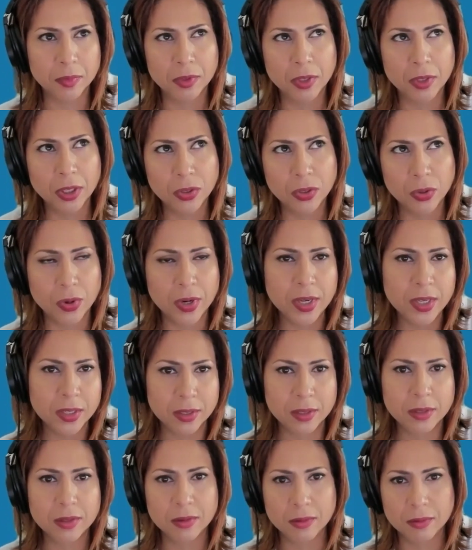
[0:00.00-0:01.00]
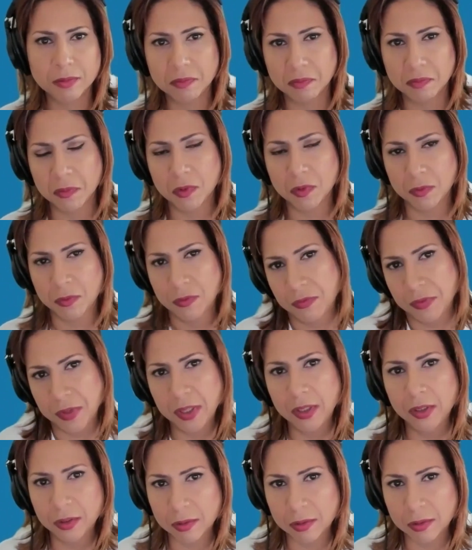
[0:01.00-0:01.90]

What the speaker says: The dress felt